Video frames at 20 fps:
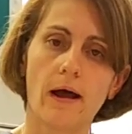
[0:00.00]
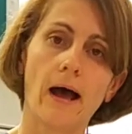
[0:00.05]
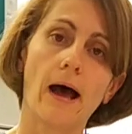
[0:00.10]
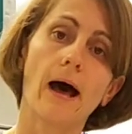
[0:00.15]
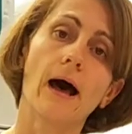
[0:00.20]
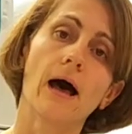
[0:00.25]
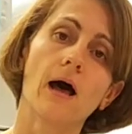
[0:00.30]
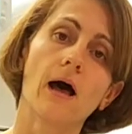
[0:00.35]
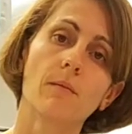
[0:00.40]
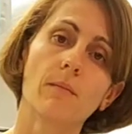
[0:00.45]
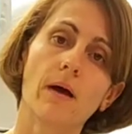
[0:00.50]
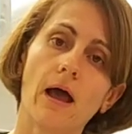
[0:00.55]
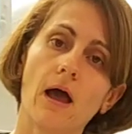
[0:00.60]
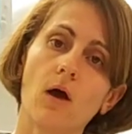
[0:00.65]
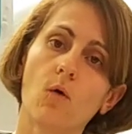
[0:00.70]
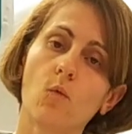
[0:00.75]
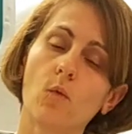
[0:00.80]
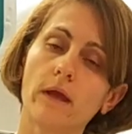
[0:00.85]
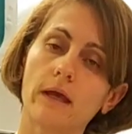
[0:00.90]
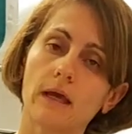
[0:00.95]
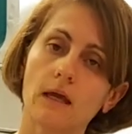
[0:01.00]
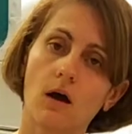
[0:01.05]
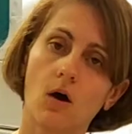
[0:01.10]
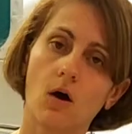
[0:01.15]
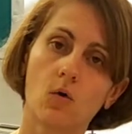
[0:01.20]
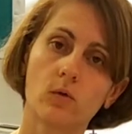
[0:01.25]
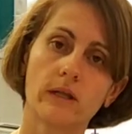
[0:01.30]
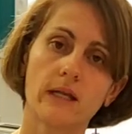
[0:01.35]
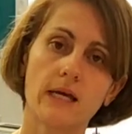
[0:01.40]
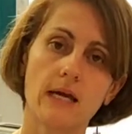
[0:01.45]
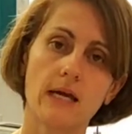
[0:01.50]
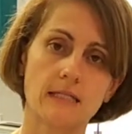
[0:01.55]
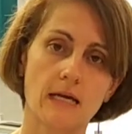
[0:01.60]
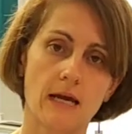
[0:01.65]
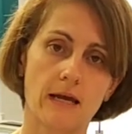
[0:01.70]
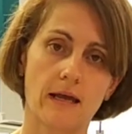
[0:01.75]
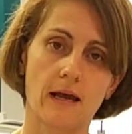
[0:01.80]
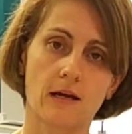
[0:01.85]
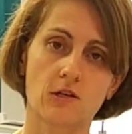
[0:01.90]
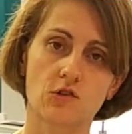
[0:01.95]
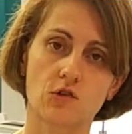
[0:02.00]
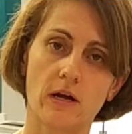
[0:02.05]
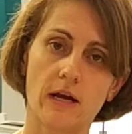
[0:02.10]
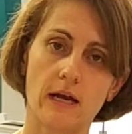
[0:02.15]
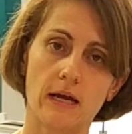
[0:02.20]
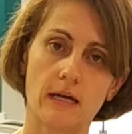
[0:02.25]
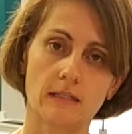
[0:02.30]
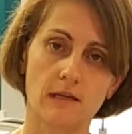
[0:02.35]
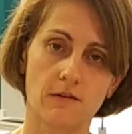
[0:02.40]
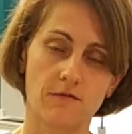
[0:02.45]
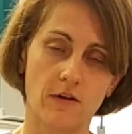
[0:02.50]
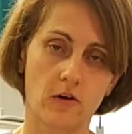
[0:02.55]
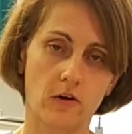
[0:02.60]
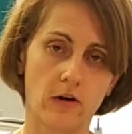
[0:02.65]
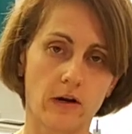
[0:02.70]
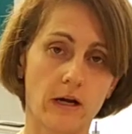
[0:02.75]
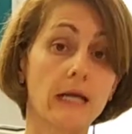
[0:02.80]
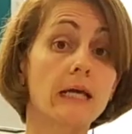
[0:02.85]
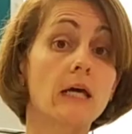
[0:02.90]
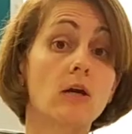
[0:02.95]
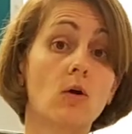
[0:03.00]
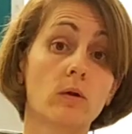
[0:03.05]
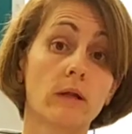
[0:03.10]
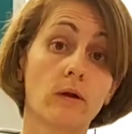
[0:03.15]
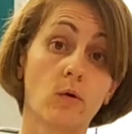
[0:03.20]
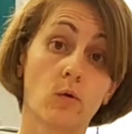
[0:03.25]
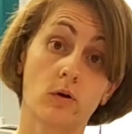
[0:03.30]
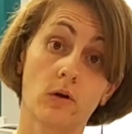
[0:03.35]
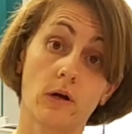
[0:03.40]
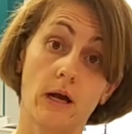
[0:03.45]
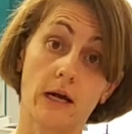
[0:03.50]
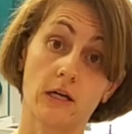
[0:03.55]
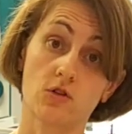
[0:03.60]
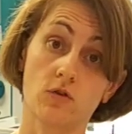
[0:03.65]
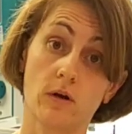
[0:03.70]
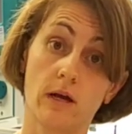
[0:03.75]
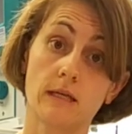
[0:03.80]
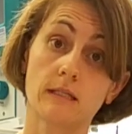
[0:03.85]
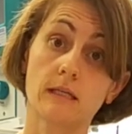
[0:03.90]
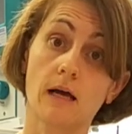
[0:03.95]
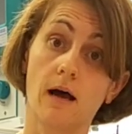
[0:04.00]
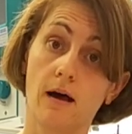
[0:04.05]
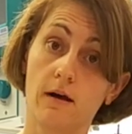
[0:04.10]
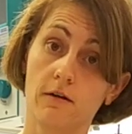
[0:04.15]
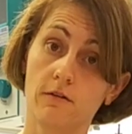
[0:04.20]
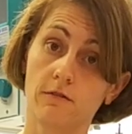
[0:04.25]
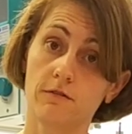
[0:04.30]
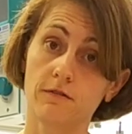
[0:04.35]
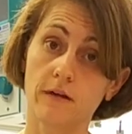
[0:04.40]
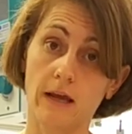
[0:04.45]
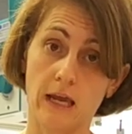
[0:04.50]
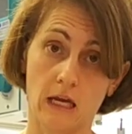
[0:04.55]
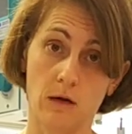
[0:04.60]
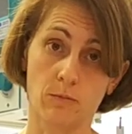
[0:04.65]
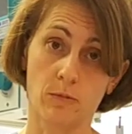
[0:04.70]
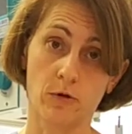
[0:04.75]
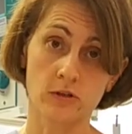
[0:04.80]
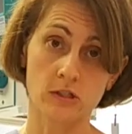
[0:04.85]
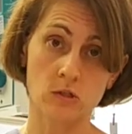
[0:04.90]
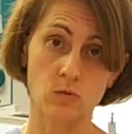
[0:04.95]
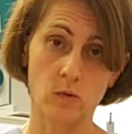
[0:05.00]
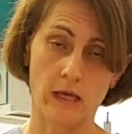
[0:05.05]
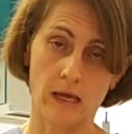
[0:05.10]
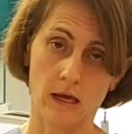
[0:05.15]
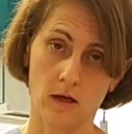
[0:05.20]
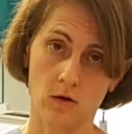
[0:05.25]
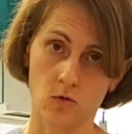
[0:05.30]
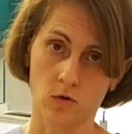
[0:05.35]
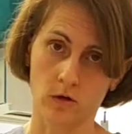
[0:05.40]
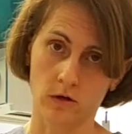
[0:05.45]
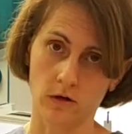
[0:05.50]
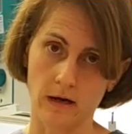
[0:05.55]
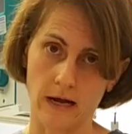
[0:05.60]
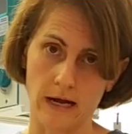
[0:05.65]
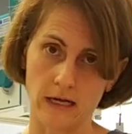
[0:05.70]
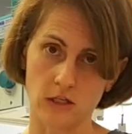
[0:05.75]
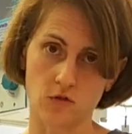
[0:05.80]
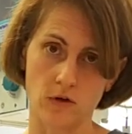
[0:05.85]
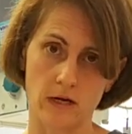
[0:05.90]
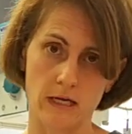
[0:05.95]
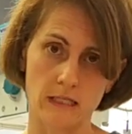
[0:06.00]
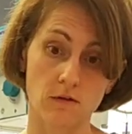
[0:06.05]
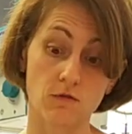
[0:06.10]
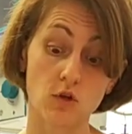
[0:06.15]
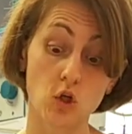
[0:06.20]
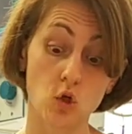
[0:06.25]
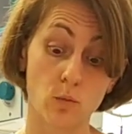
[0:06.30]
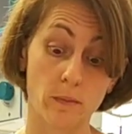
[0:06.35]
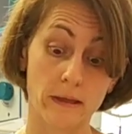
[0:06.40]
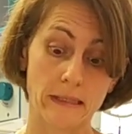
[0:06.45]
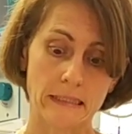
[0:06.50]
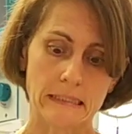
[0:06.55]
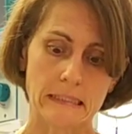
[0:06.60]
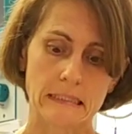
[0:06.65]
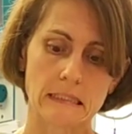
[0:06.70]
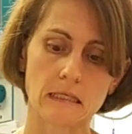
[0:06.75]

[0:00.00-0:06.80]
And we can only take x-rays, a veterinarian can only order x-rays of animals. We can't order x-rays of humans.